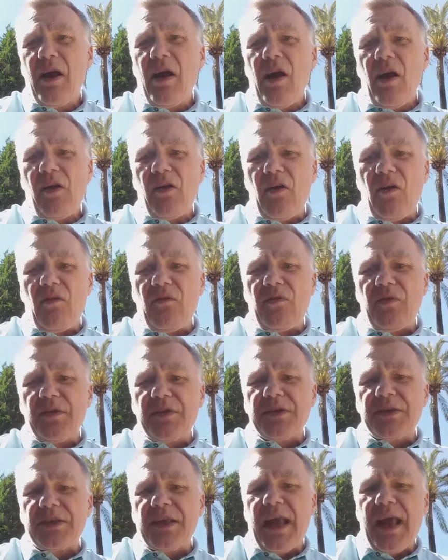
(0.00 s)

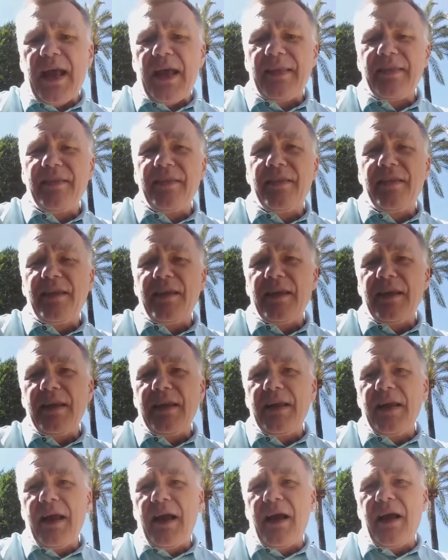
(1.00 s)
conference, and
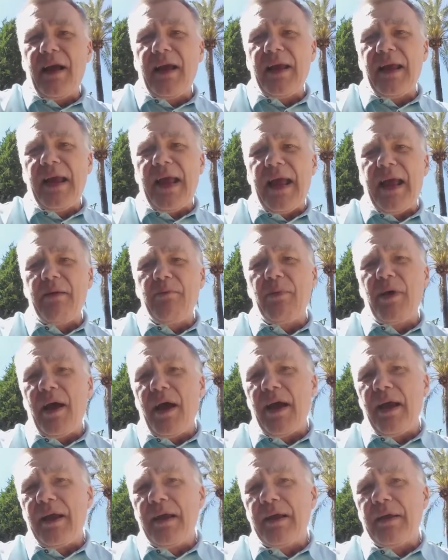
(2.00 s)
the
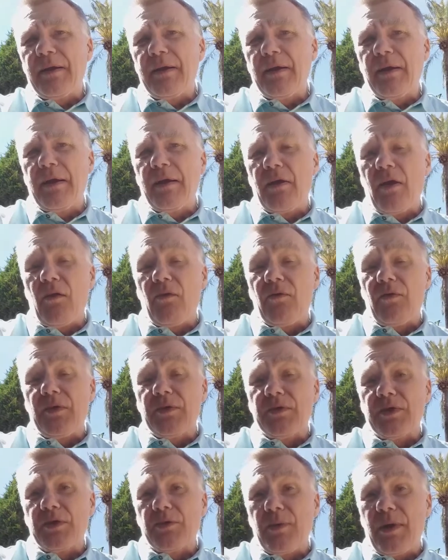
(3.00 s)
IMA
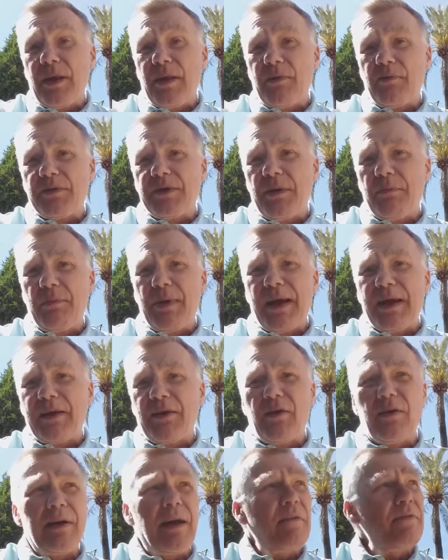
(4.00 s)
conference as well. It was in
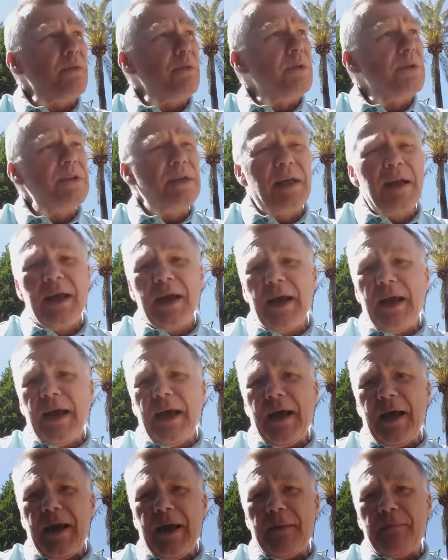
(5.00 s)
Bangkok afterwards.
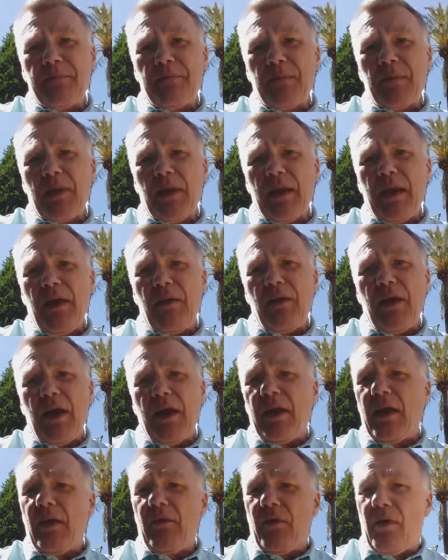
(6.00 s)

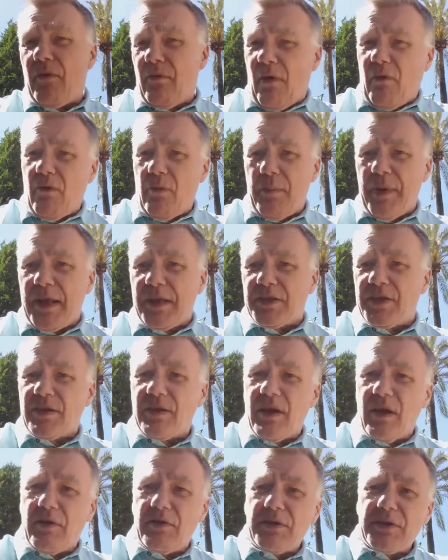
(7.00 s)
If you've ever been to
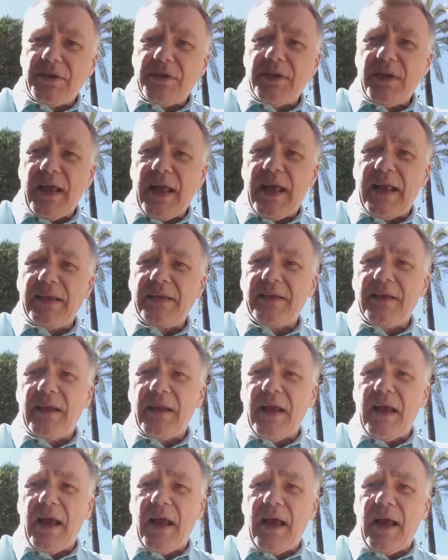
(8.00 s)
those, then
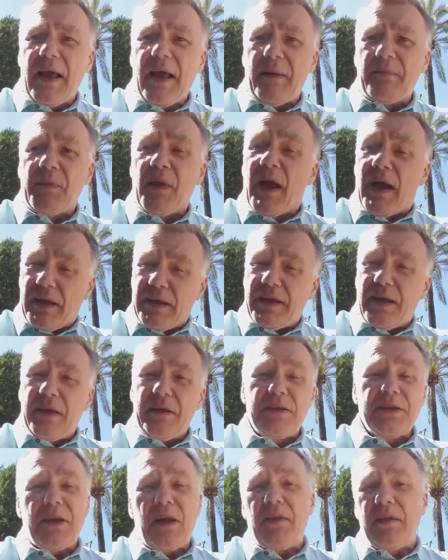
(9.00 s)
I
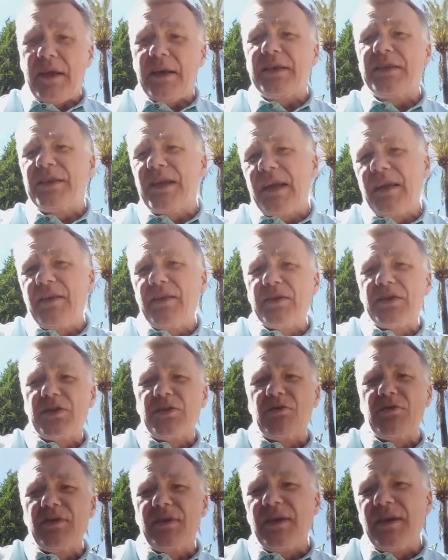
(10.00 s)
think I said in the
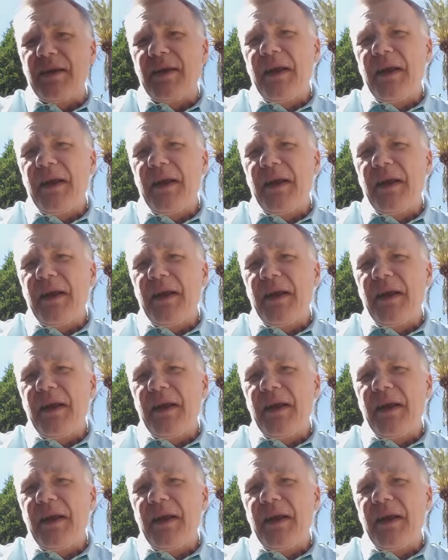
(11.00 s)
story that